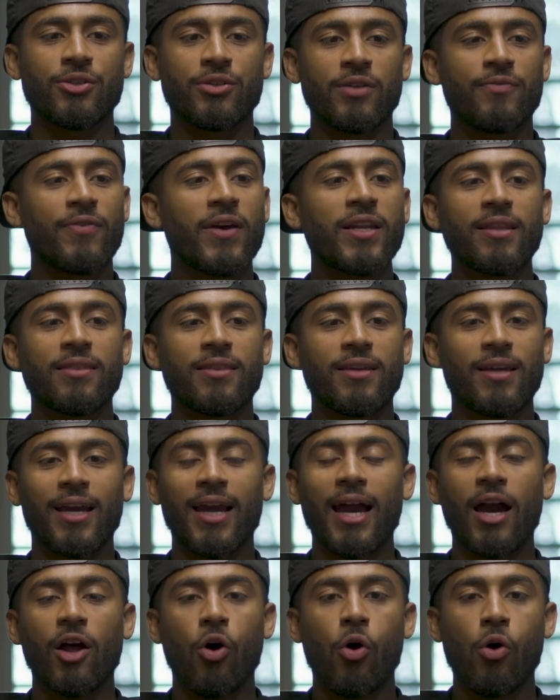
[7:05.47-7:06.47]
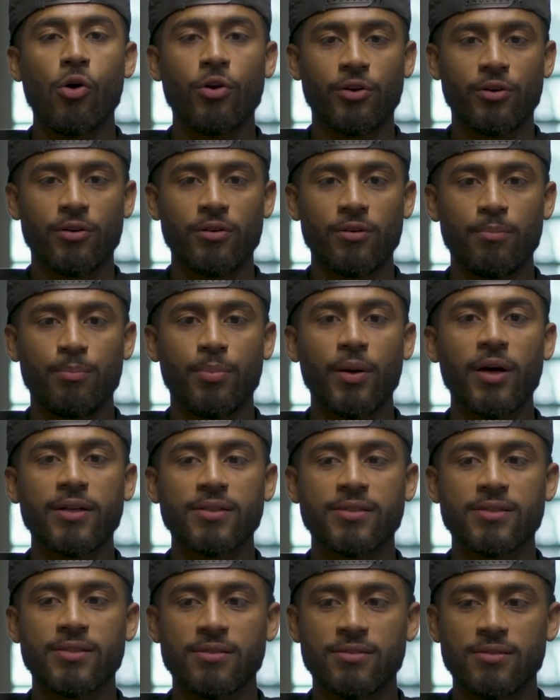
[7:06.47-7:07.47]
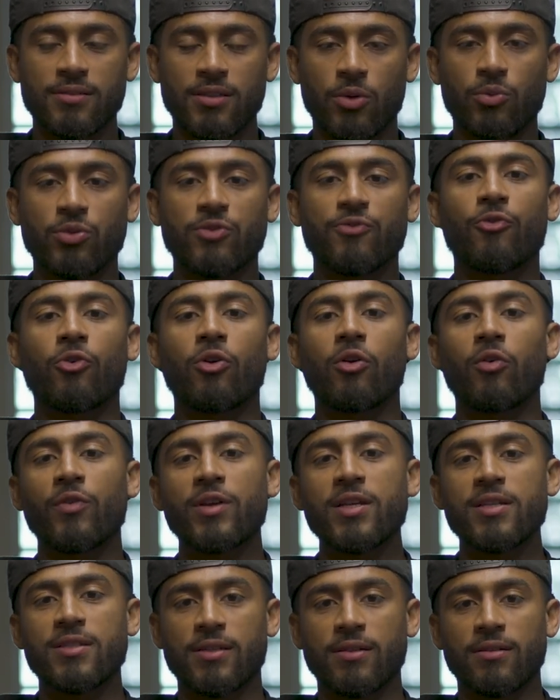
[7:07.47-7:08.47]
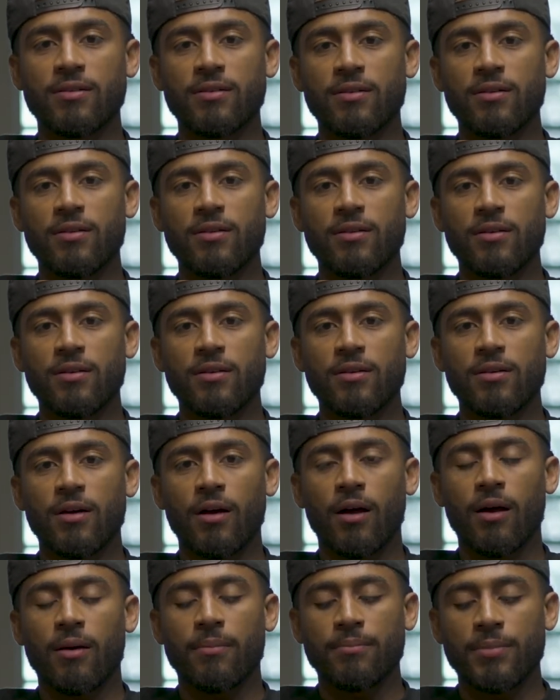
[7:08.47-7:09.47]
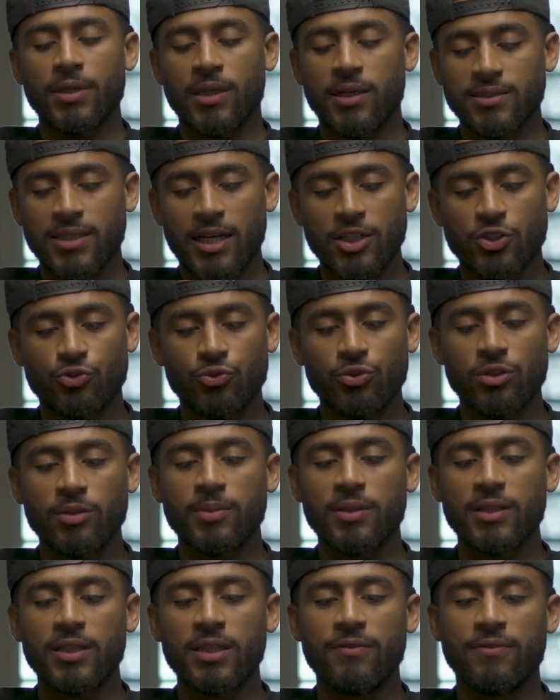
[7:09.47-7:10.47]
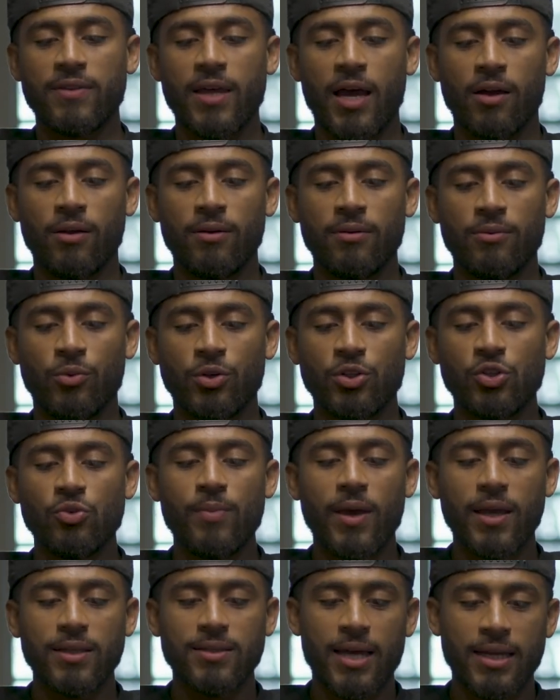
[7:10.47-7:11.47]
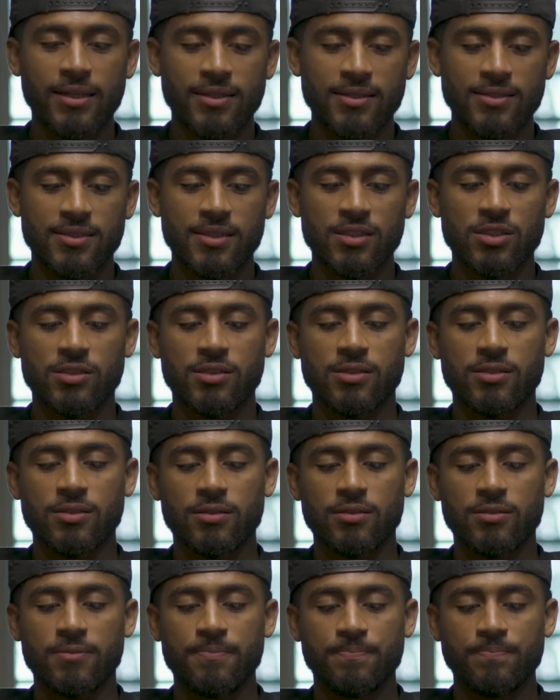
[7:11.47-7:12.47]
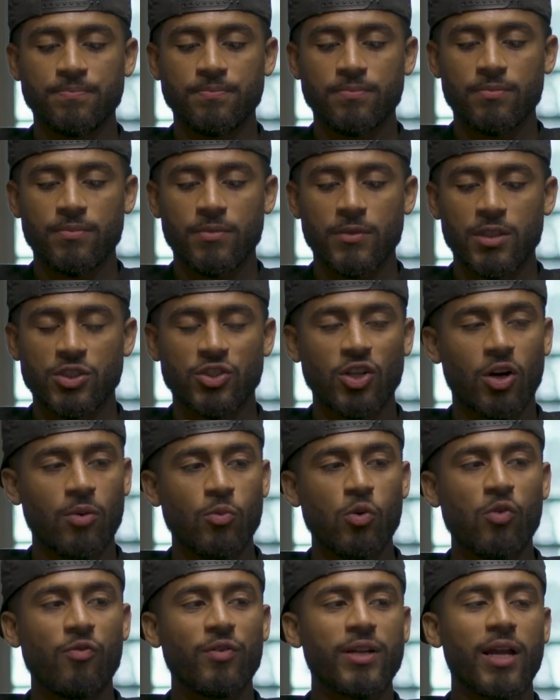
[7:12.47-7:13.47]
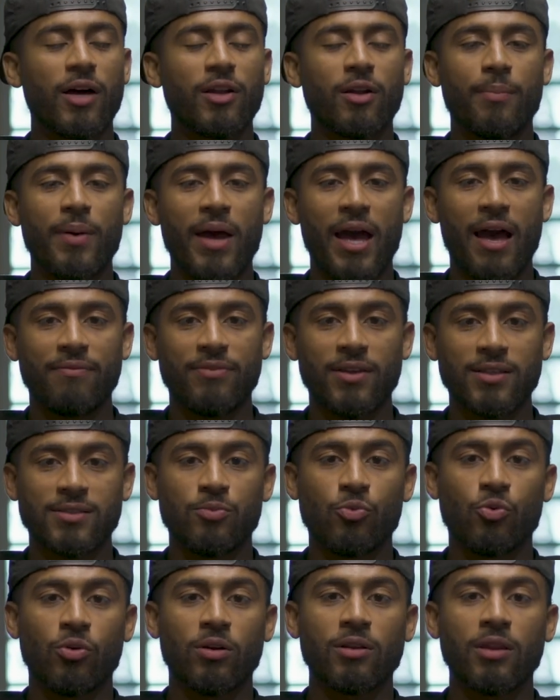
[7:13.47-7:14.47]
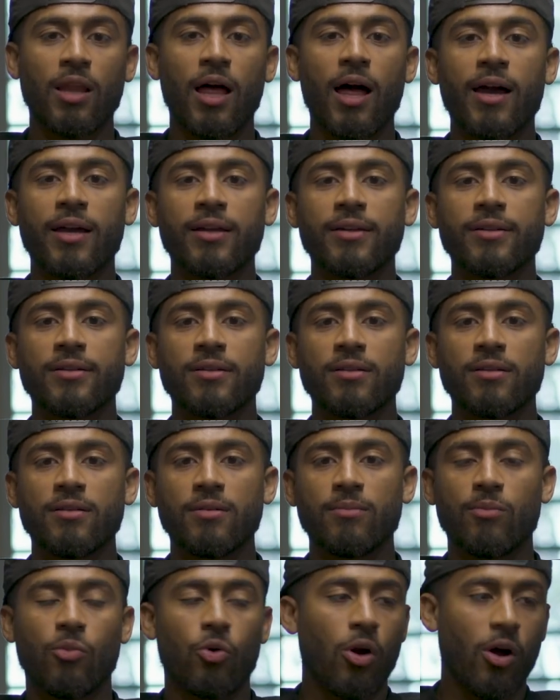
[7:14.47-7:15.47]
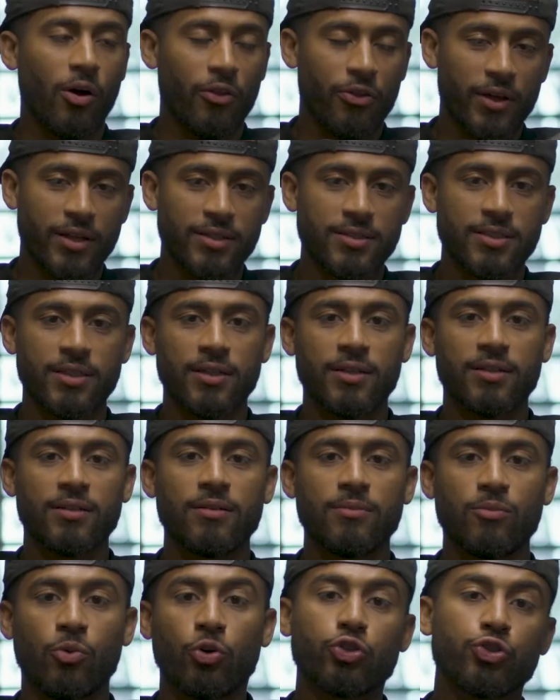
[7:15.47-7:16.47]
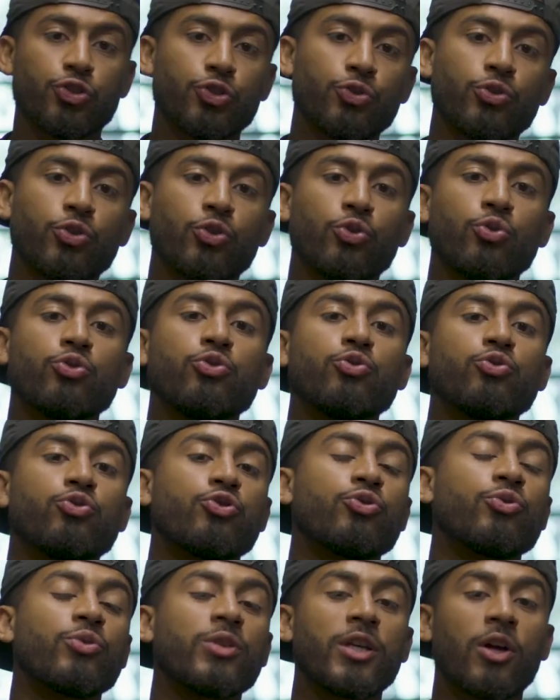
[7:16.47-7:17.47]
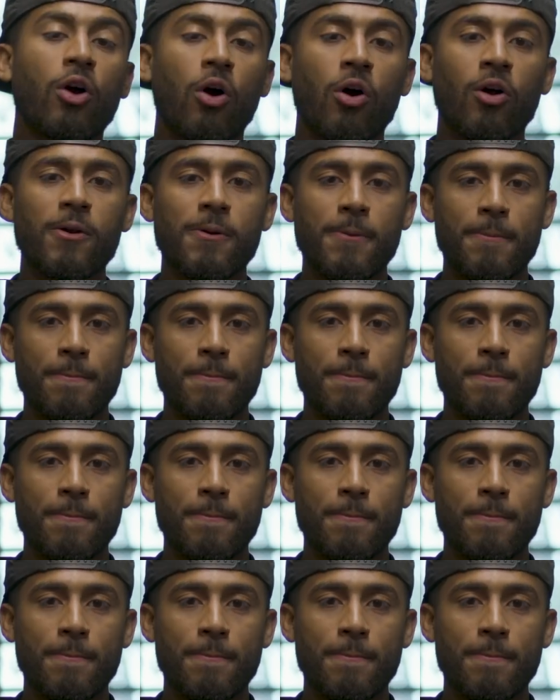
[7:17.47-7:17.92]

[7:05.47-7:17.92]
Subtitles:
If anything, it got harder, but it was for a reason. Because I truly believe that when you make that decision to start moving down a path that's more aligned, more authentic, more true to who you truly are,